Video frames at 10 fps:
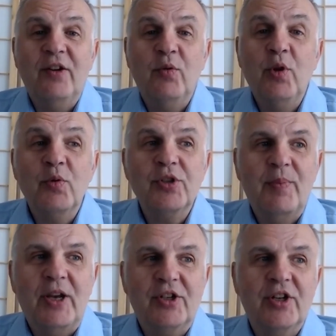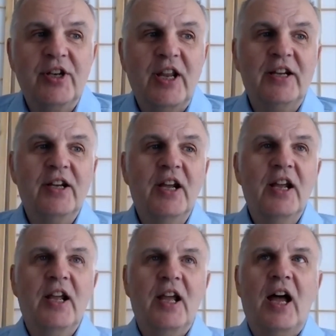you also mentioned that
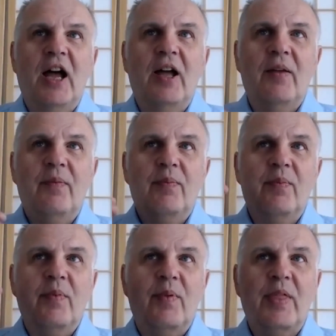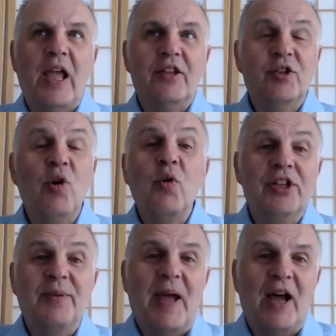they're
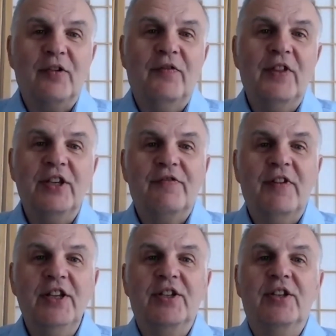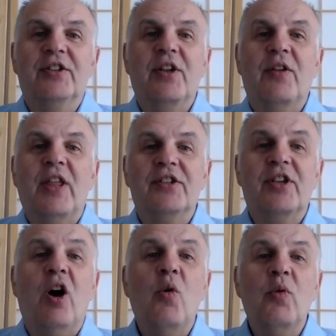talked about for this reason. So that's a
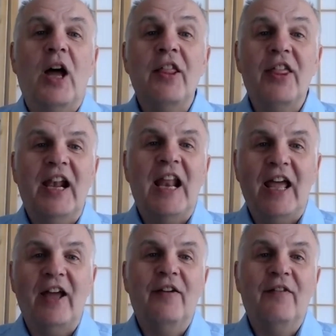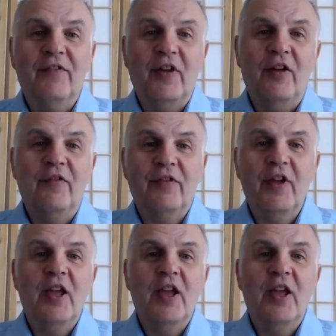whole other layer of